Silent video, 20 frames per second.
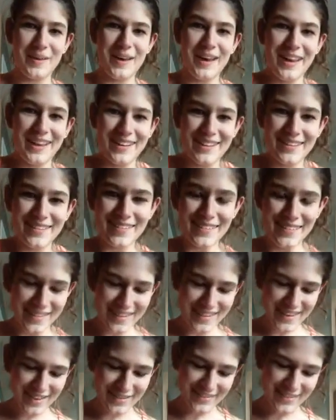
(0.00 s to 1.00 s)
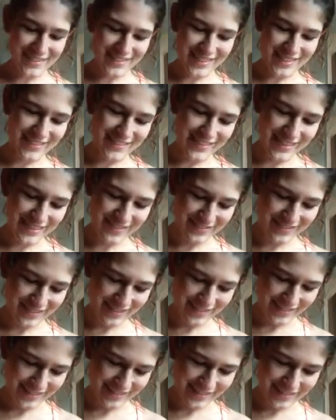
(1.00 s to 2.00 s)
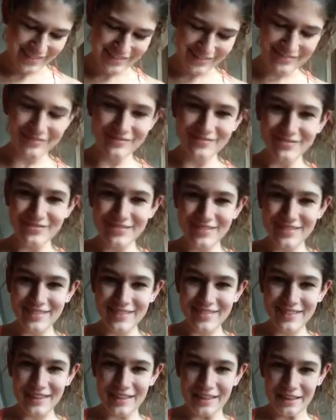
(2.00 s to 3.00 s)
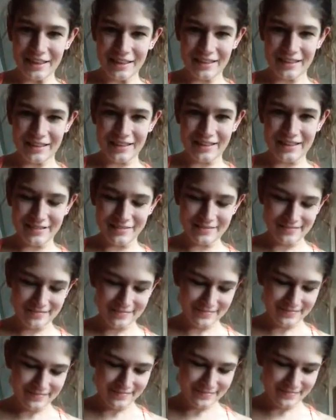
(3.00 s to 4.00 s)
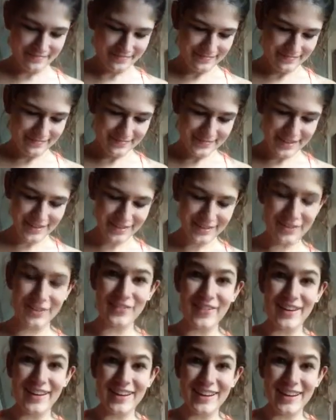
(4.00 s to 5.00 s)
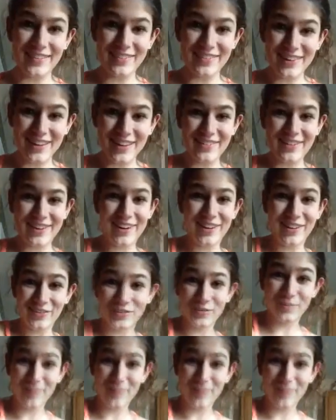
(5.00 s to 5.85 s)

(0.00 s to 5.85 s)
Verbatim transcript: bad. I bought them like forever ago. Oh, Let's go find out if the avocado's